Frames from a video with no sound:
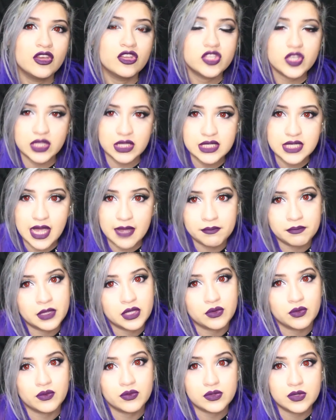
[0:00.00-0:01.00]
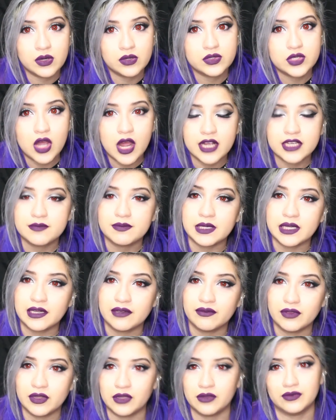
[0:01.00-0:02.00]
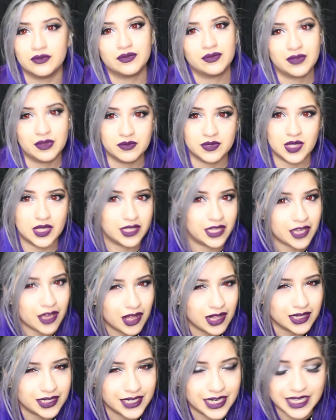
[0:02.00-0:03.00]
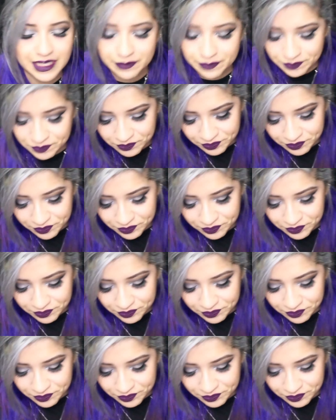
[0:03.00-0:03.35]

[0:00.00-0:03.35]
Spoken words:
took the time to talk to me even though it was on like a holiday.